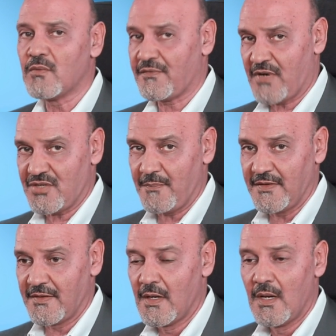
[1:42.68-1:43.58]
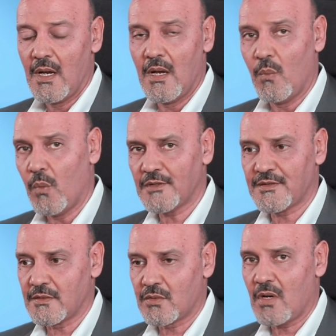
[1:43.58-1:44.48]
refreshment,
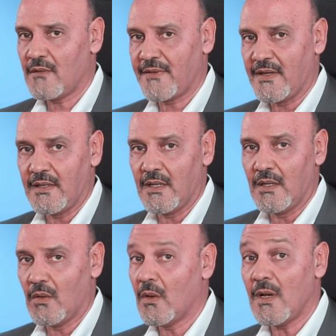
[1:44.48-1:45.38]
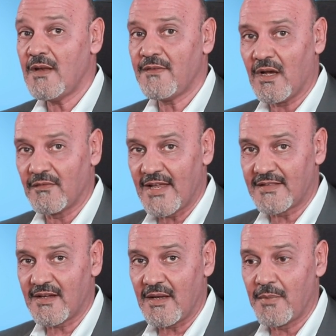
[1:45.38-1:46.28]
water, coffee, or anything of
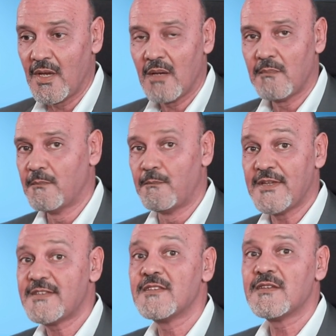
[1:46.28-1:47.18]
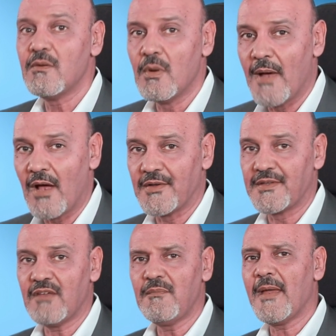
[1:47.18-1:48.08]
that type. Be sincere about it.
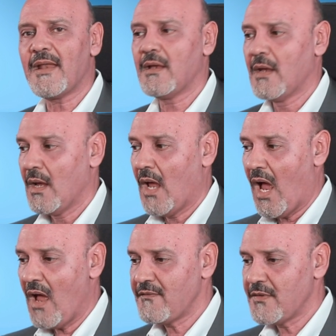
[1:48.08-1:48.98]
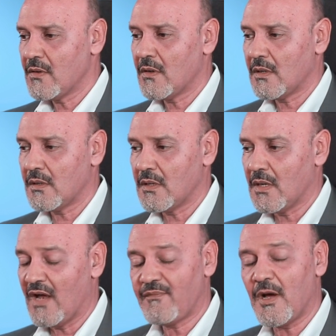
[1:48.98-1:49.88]
Even better,
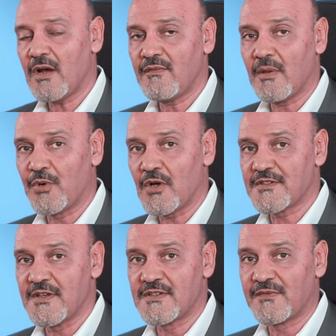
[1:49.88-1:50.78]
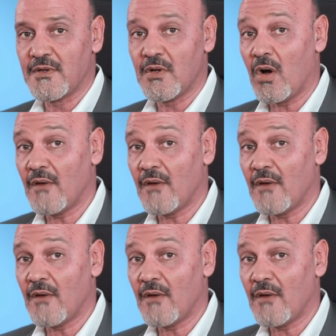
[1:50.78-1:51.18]
have part of your process for your